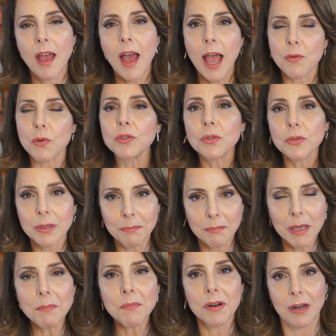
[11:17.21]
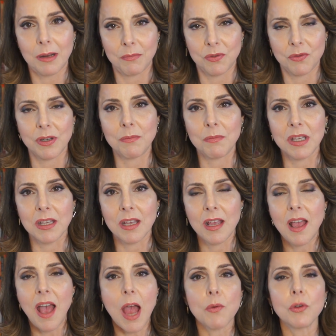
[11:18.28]
I want to remember I'm dreaming.
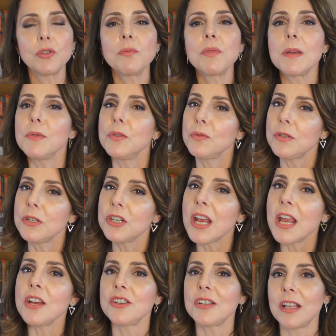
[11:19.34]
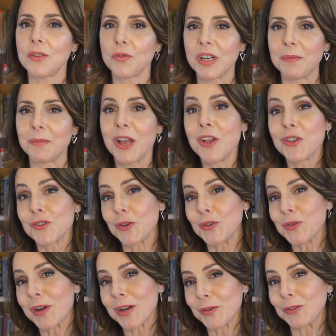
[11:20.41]
I want to be able to change that dream. So
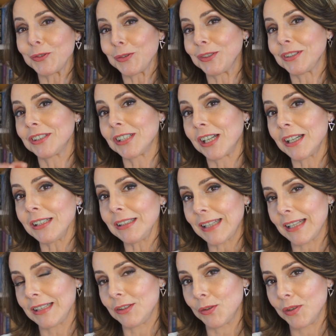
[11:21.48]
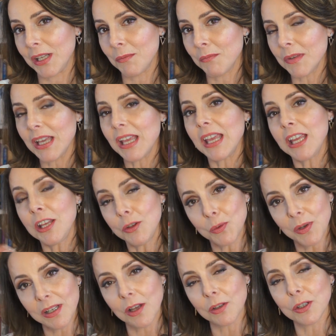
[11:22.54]
you are going to turn that dream
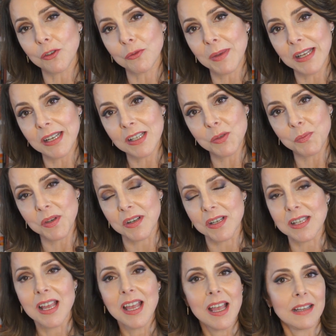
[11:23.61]
into an out-of-body experience.